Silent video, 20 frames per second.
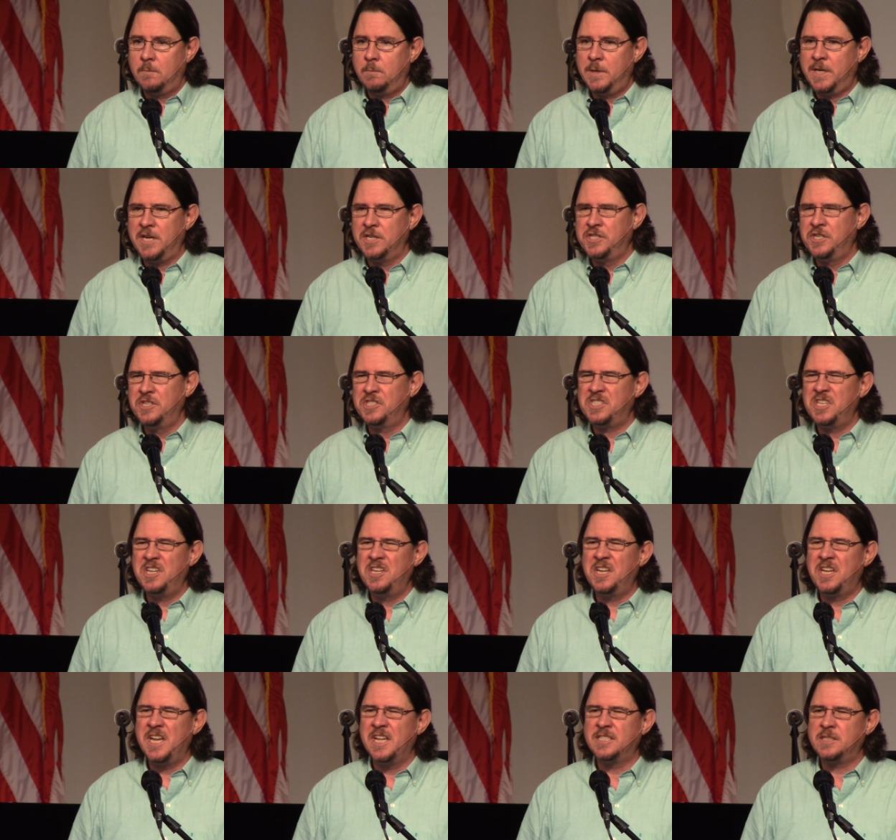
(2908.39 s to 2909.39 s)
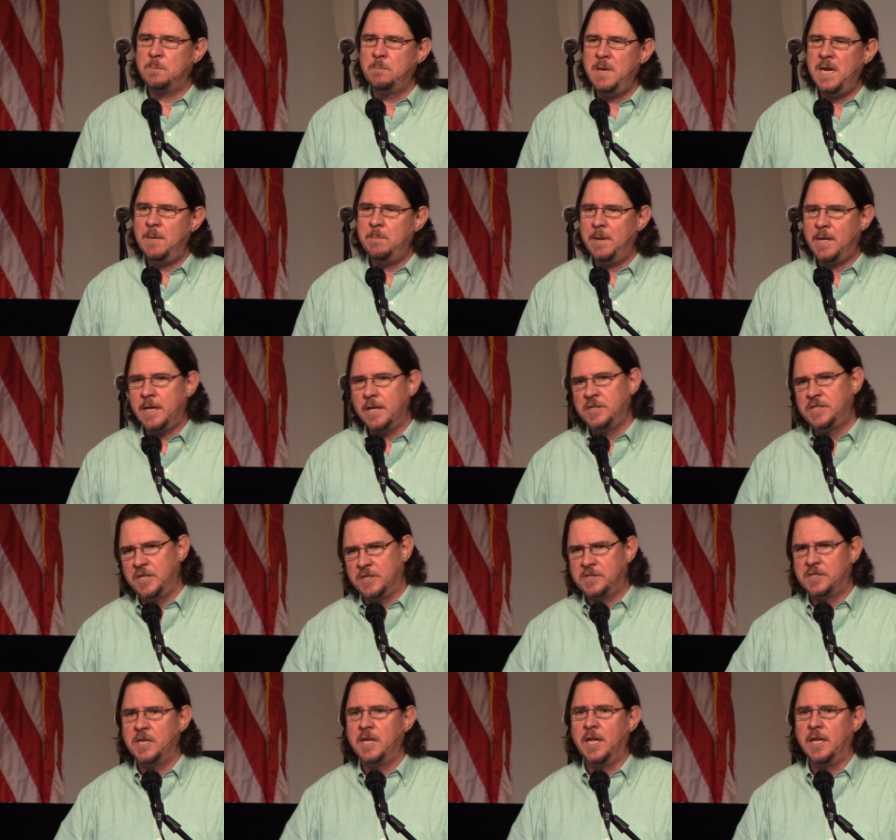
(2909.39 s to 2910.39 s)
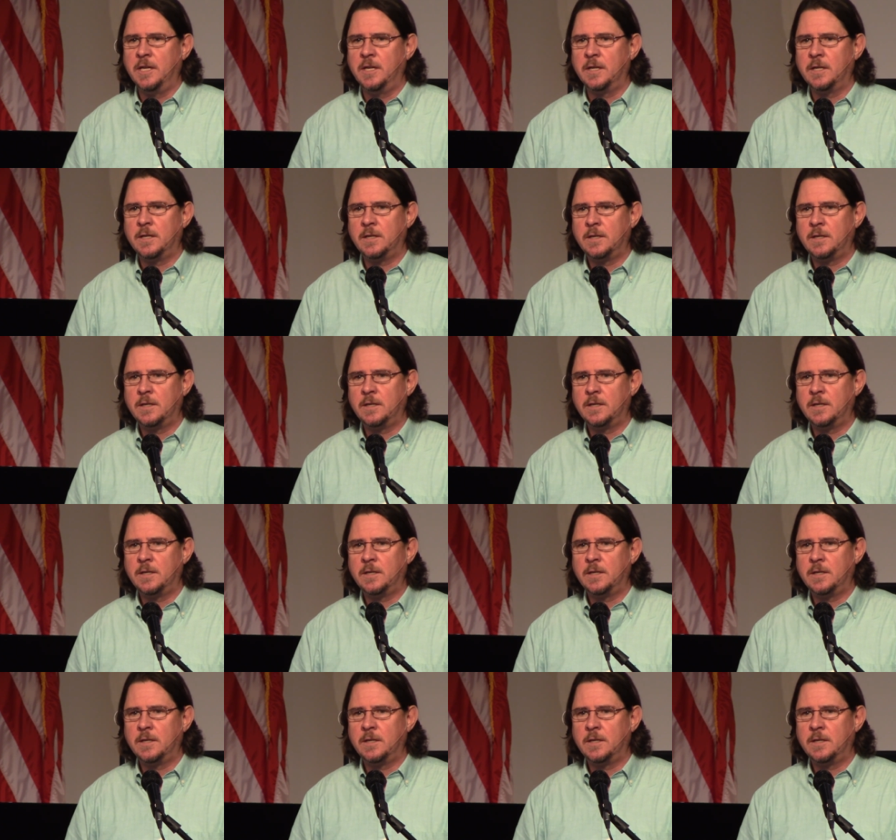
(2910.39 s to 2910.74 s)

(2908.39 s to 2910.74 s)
Because you sinned against me because you sinned.